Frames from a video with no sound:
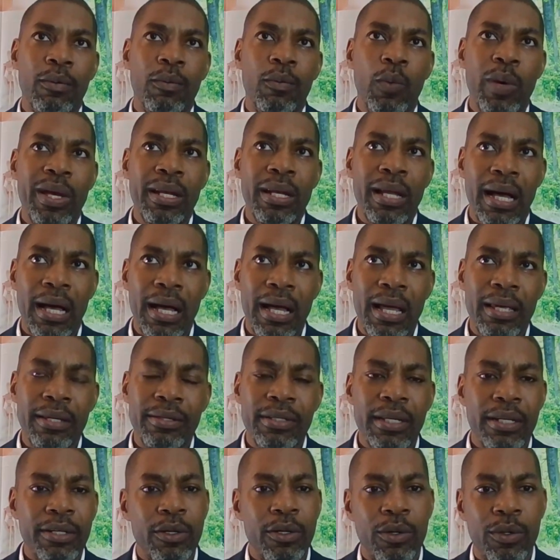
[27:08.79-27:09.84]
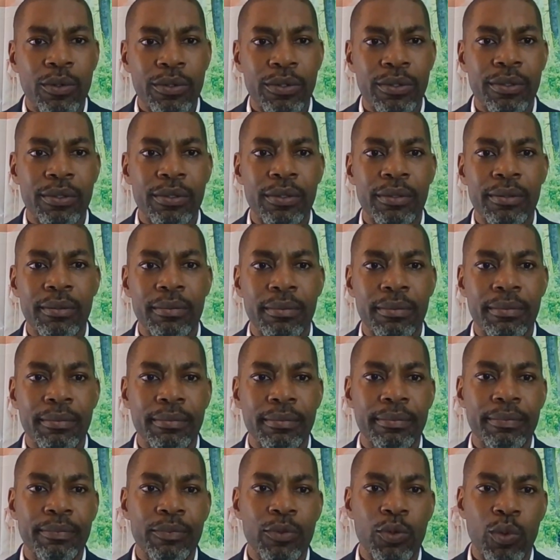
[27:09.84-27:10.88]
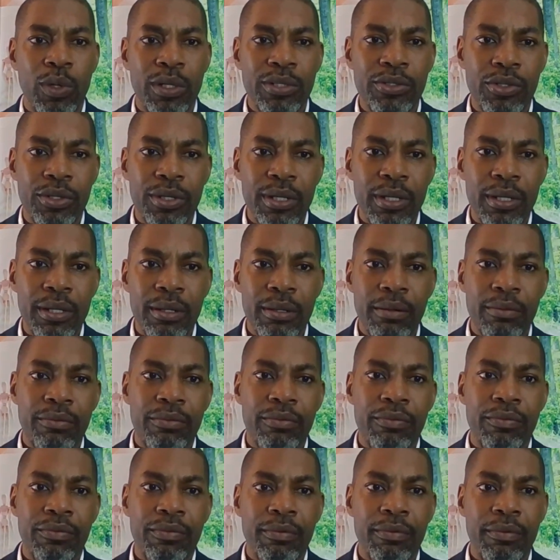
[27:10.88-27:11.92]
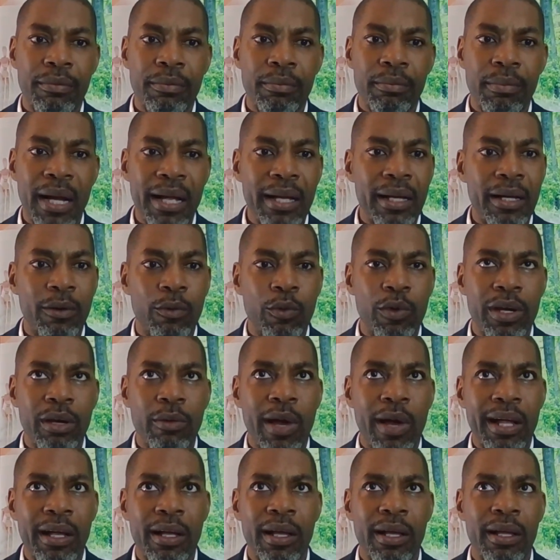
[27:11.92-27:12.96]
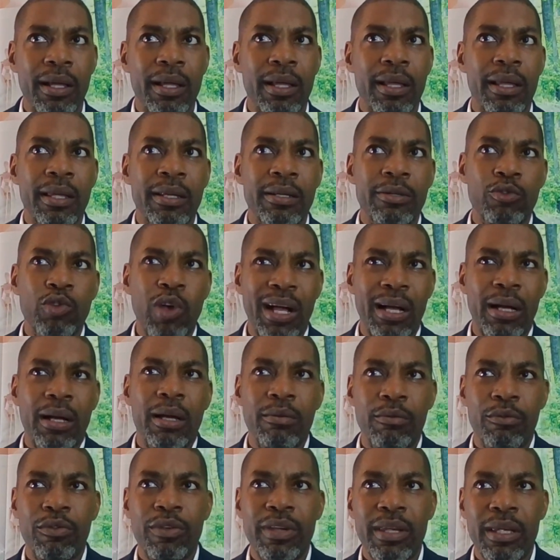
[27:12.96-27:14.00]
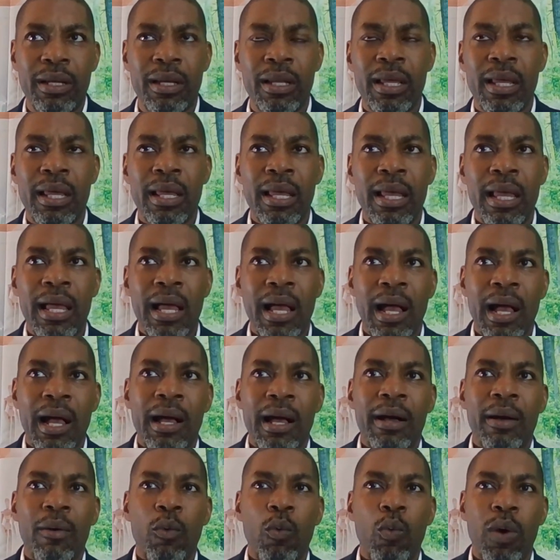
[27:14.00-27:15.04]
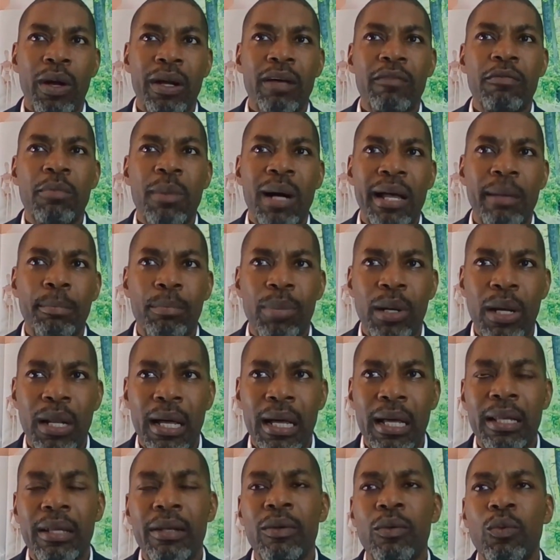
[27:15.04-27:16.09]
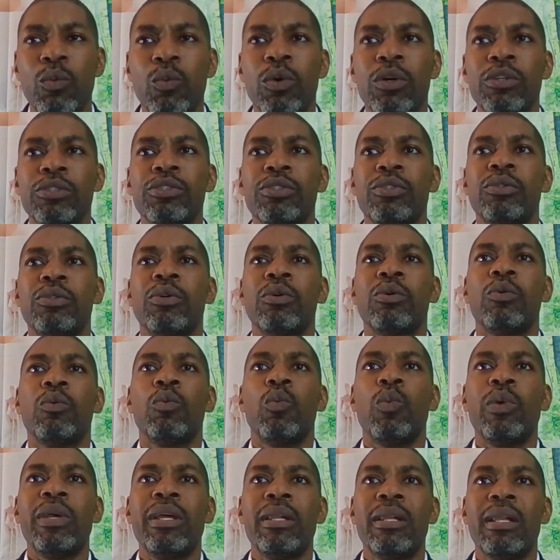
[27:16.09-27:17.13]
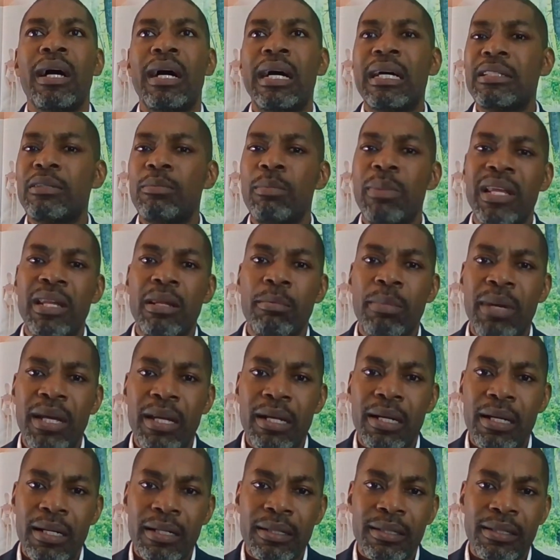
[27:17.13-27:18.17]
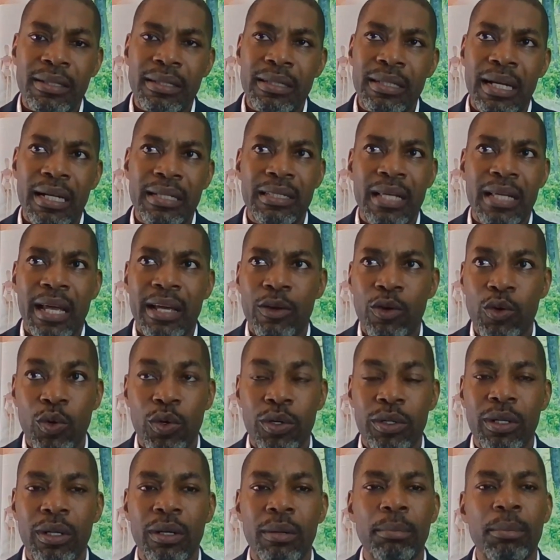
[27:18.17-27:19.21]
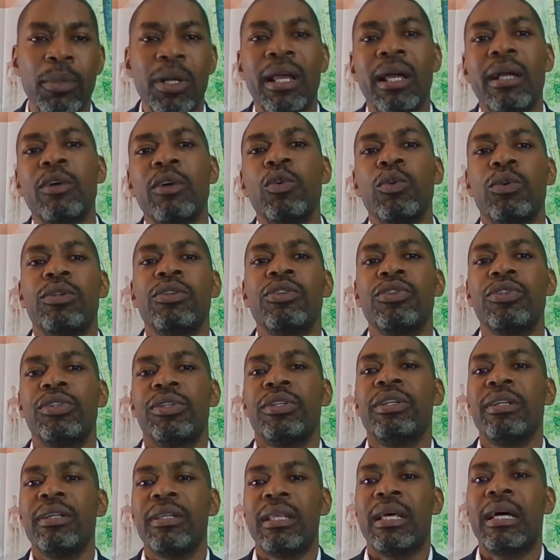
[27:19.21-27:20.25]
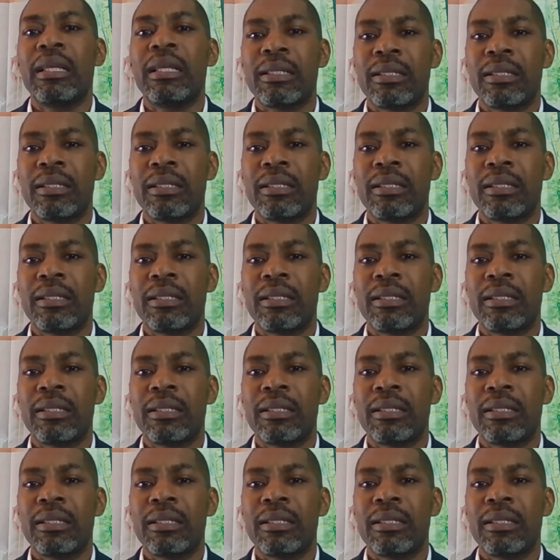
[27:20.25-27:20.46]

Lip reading: when I set out to achieve my career, right, in track and field, one of my plan was to win as many medals as I could, but I couldn't share that